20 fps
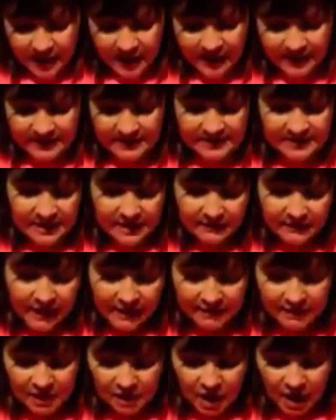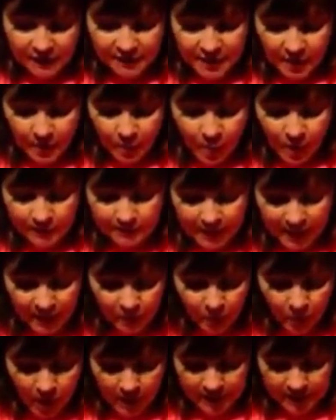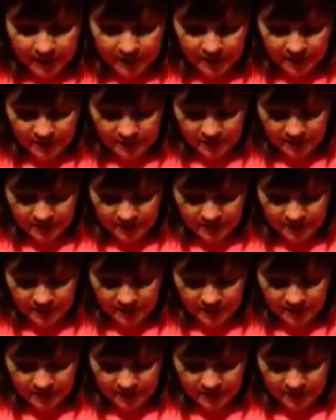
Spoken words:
instead of having to cut them one by one.